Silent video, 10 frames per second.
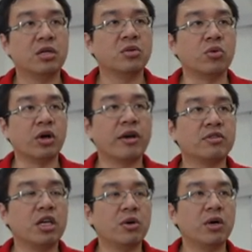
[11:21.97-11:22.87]
to
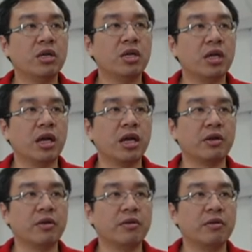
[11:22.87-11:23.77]
f7 and
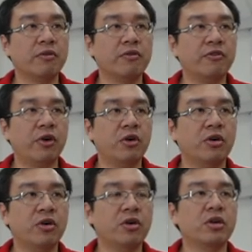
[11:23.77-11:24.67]
fought
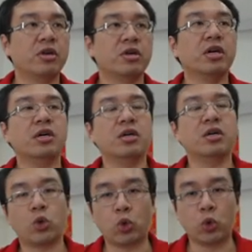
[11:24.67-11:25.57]
the
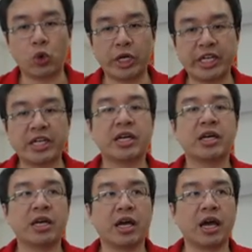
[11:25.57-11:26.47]
queen
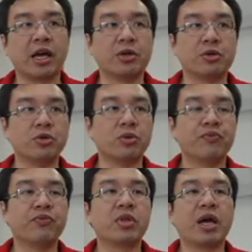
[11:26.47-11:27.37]
and rook,
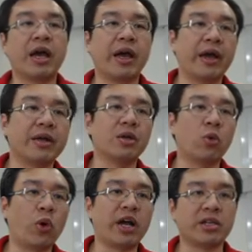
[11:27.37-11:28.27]
and the
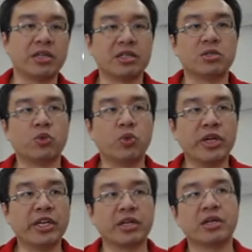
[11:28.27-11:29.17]
white is
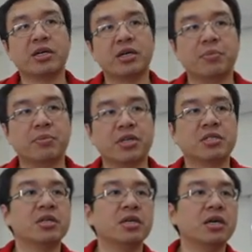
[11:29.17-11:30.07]
winning a piece
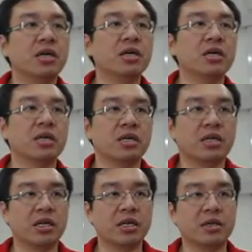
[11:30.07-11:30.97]

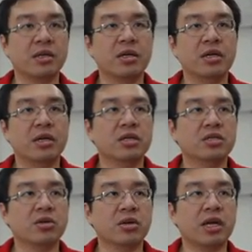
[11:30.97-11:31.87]
again.
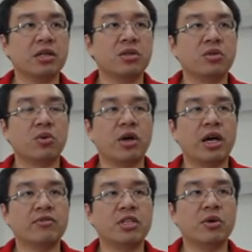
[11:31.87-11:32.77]
So knight to
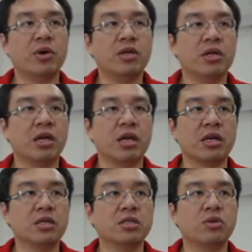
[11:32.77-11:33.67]
f7, and
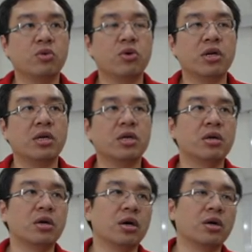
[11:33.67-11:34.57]
this queen
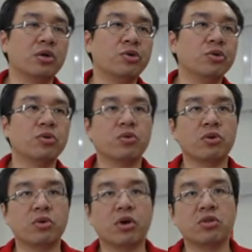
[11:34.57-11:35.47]
or the rook will
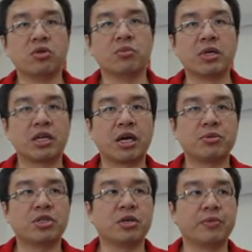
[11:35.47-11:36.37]
going to be
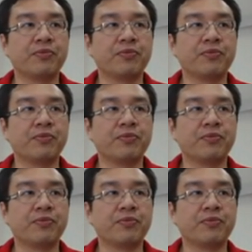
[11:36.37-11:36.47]
captured,